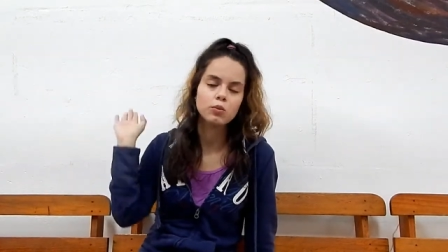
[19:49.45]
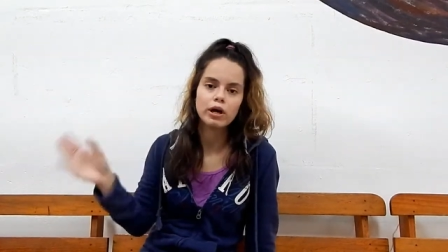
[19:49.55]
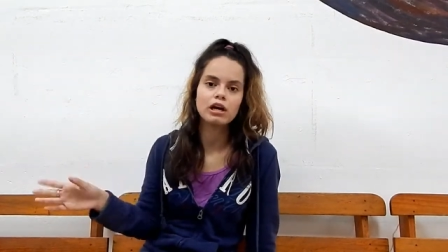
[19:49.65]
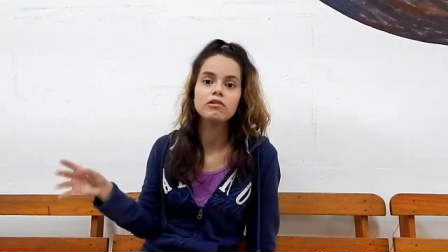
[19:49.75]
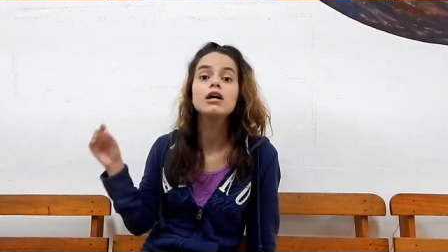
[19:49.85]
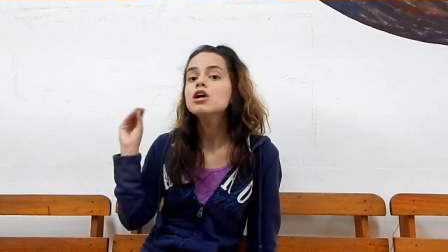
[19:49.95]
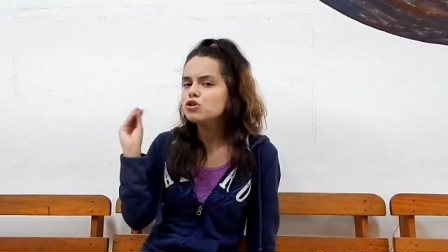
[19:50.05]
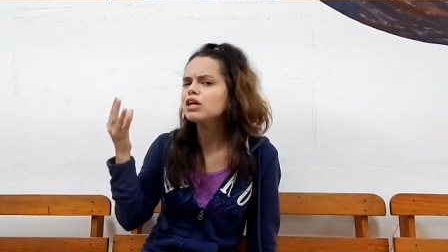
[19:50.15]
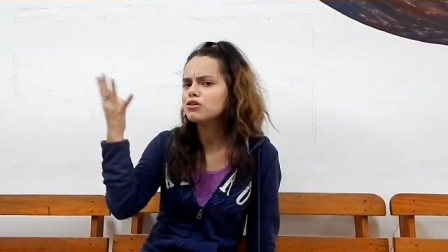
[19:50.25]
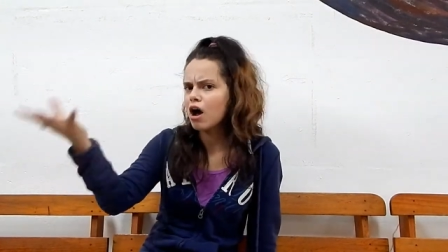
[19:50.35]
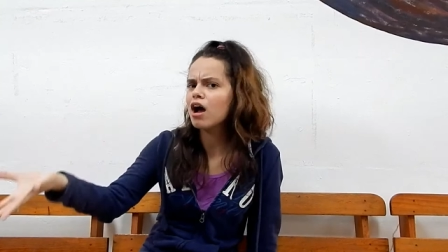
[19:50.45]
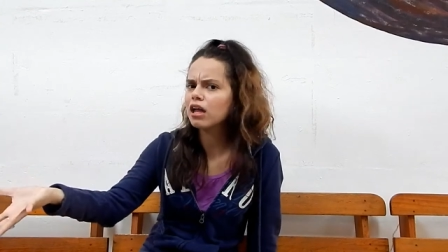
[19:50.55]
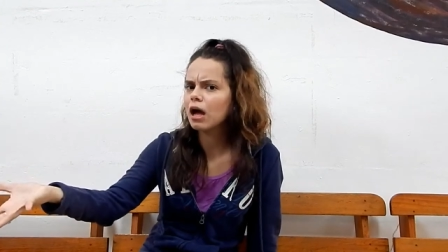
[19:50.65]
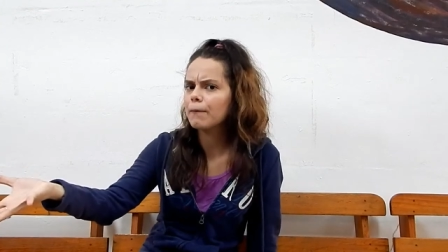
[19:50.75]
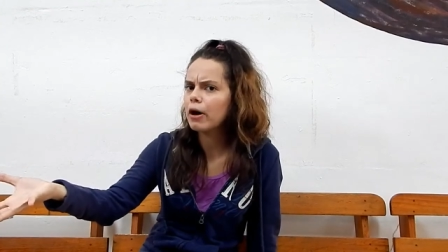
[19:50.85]
whatever, you are
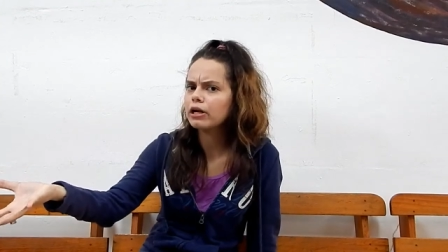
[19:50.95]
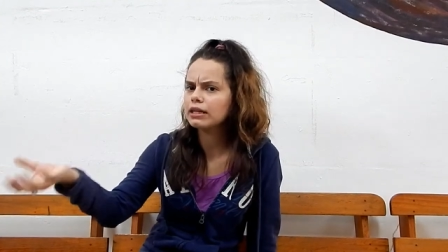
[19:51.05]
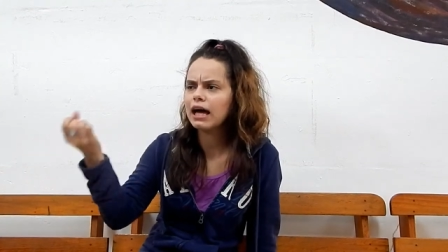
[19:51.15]
talking about it.